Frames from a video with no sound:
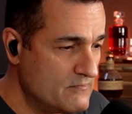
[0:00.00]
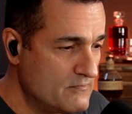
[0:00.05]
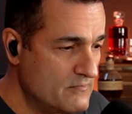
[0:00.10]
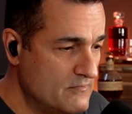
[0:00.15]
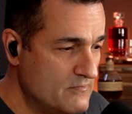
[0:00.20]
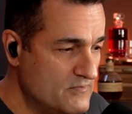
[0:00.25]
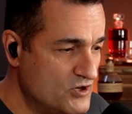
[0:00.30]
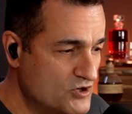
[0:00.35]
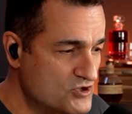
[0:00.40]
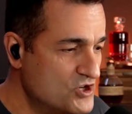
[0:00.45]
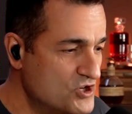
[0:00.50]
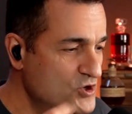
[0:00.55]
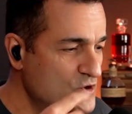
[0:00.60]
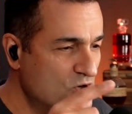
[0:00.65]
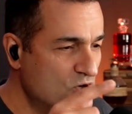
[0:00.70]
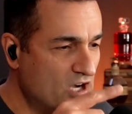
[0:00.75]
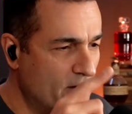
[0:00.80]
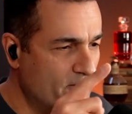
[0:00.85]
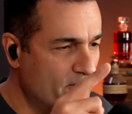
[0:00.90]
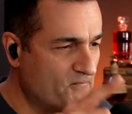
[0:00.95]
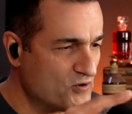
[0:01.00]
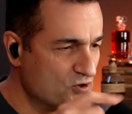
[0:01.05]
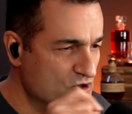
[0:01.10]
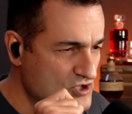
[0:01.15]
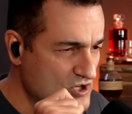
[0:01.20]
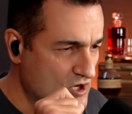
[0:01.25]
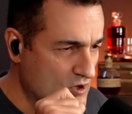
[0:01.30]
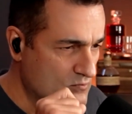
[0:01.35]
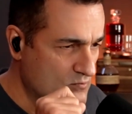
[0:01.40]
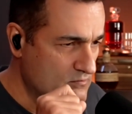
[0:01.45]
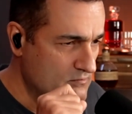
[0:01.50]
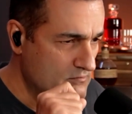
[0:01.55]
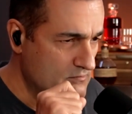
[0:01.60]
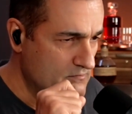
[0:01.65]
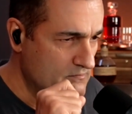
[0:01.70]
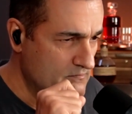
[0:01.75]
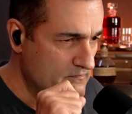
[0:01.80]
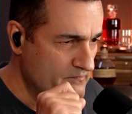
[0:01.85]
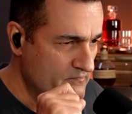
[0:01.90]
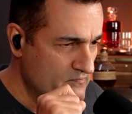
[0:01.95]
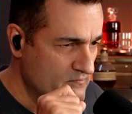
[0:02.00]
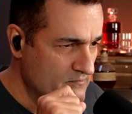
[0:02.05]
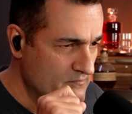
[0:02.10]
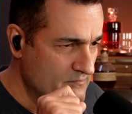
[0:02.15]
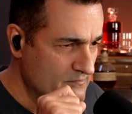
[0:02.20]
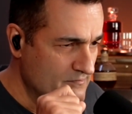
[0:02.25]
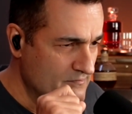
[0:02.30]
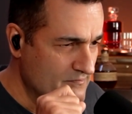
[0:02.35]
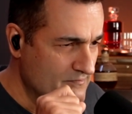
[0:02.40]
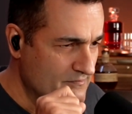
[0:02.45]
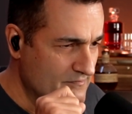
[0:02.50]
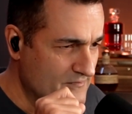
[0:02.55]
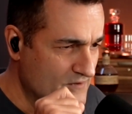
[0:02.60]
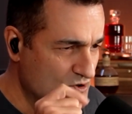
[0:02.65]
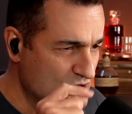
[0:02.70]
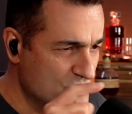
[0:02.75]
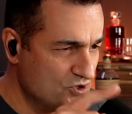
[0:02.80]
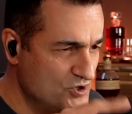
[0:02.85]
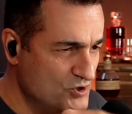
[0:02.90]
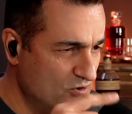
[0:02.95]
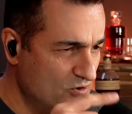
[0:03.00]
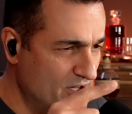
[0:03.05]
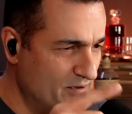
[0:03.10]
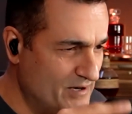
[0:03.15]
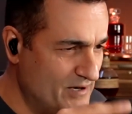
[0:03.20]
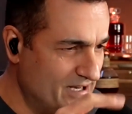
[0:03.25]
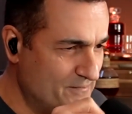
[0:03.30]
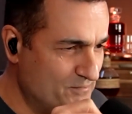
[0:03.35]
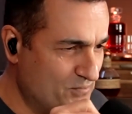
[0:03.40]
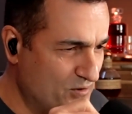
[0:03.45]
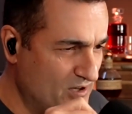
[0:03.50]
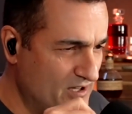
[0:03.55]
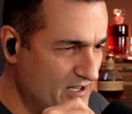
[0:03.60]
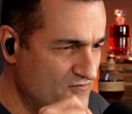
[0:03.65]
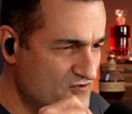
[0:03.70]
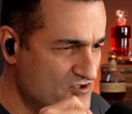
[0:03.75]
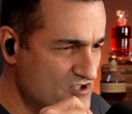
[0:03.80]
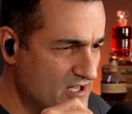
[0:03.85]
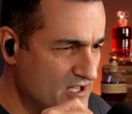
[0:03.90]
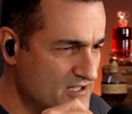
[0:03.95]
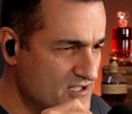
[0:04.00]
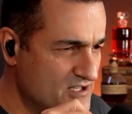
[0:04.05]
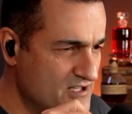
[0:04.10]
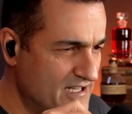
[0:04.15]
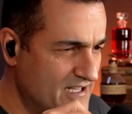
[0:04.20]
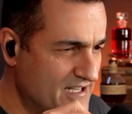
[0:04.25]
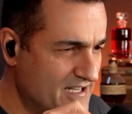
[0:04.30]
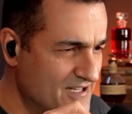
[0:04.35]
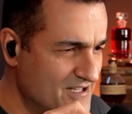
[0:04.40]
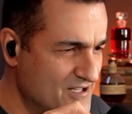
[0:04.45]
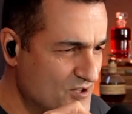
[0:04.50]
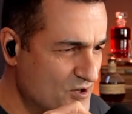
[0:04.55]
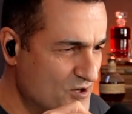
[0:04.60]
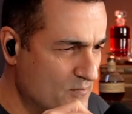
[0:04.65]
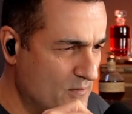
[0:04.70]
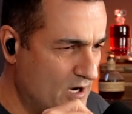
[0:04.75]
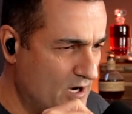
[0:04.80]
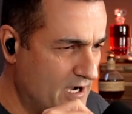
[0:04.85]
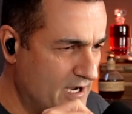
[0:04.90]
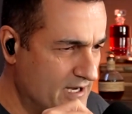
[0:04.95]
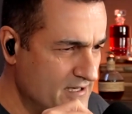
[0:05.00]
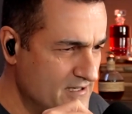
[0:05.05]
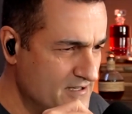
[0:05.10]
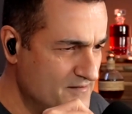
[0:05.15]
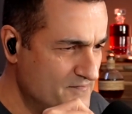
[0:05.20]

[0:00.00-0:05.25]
there's a new comfort zone. There's new limiting beliefs that sneak into their mind.